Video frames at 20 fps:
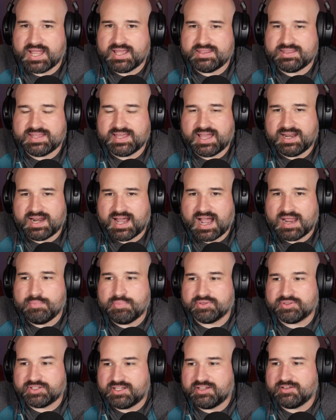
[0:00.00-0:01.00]
that I
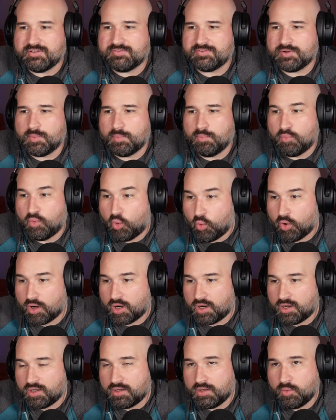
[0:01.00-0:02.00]
believe
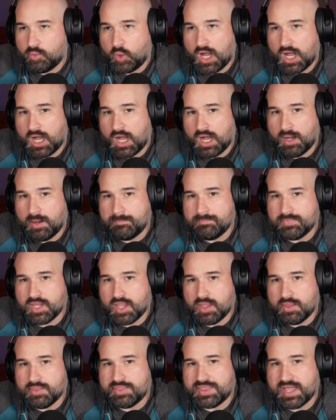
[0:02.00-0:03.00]
more um,
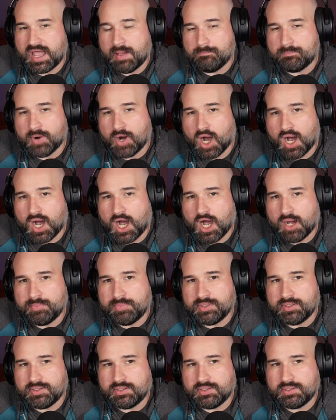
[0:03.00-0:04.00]
that
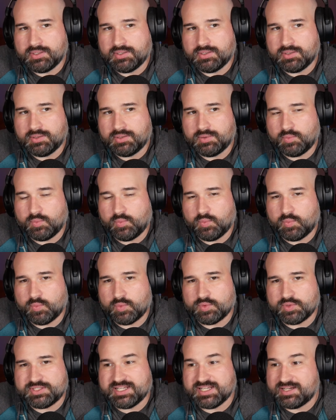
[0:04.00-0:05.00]
Bob
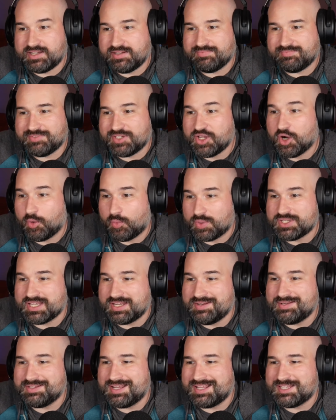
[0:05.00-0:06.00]
did you know was
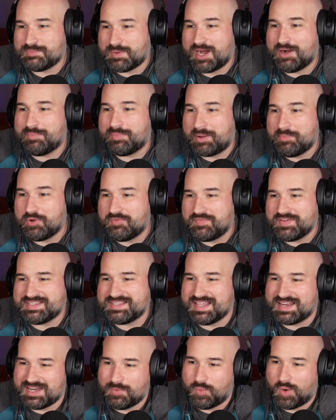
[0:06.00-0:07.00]
in, inspired by movies
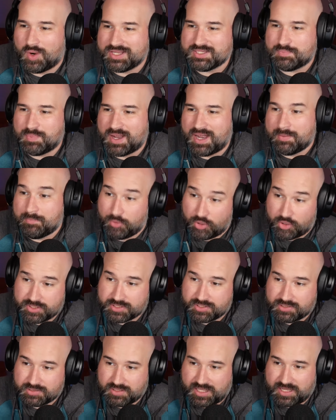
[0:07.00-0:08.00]
than he was by
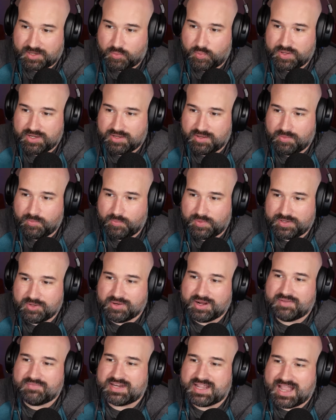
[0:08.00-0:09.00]
books. Like we we
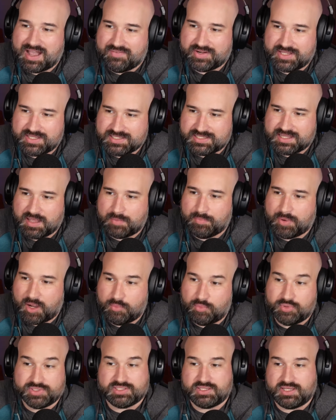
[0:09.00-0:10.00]
don't have mm-hmm, any evidence mm-hmm. that
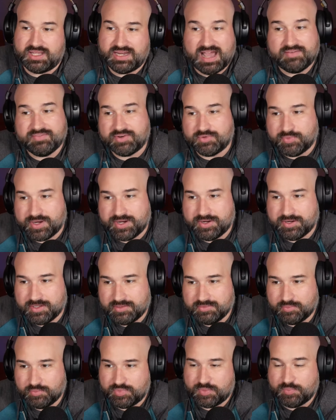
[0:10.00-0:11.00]
Bob was an avid
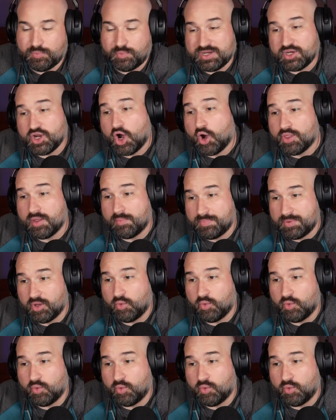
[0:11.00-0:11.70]
reader. We know that Bill